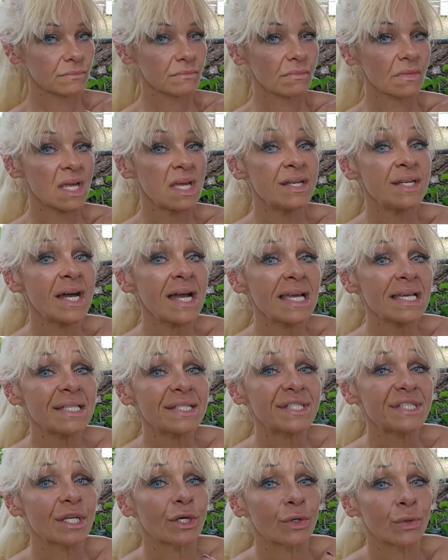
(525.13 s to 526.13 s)
A
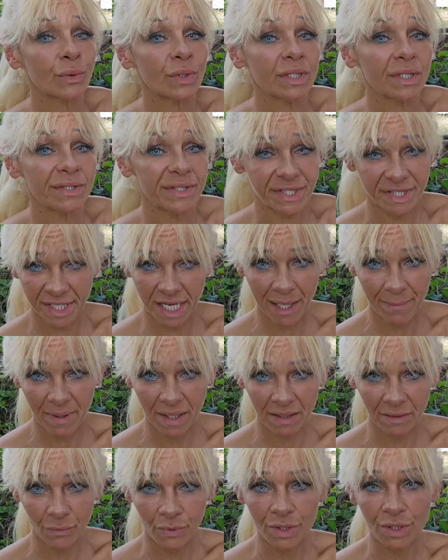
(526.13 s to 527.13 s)
nice grilled
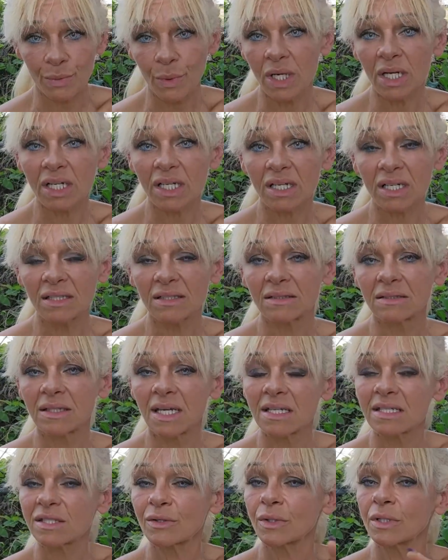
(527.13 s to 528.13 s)
salmon would work.
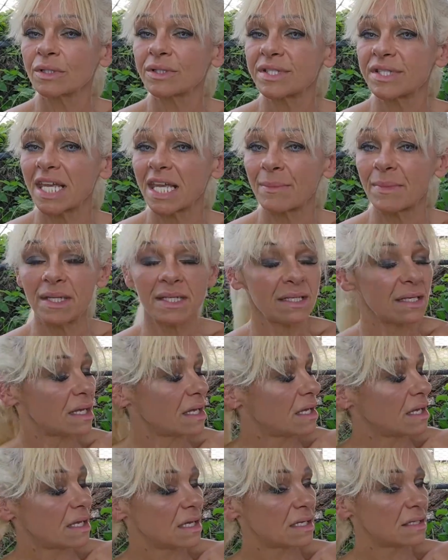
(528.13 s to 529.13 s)
Nice grilled salmon,
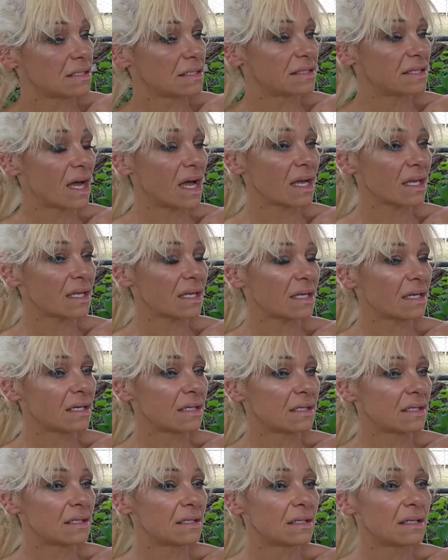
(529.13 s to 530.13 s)
duck,
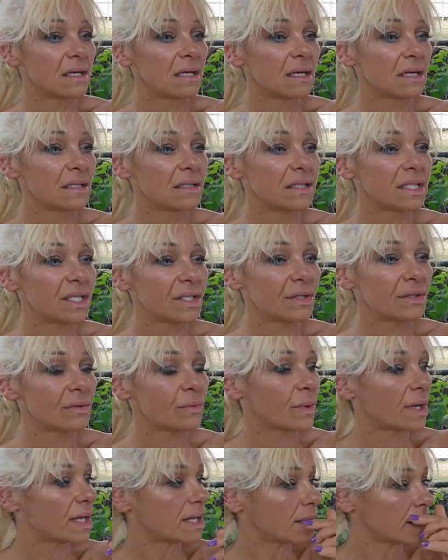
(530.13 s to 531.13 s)
a little,
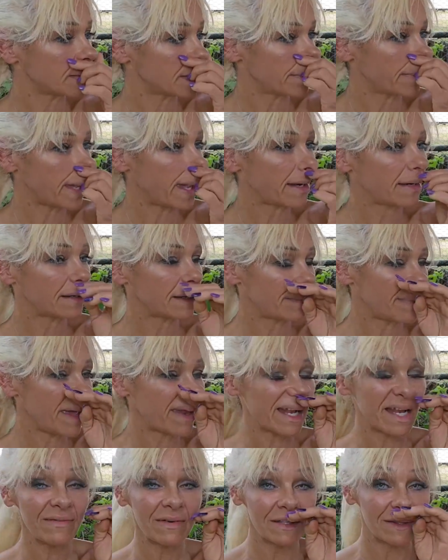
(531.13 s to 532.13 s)
well, about
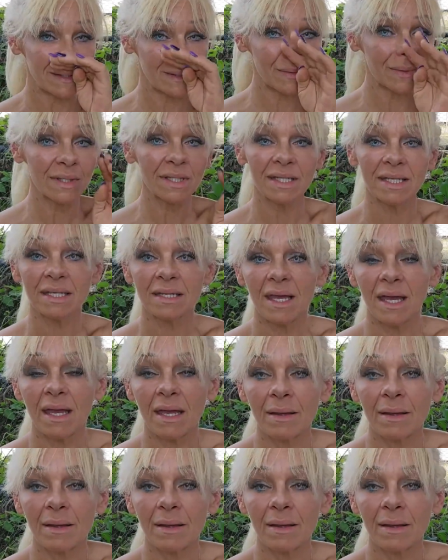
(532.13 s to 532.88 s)
everything really.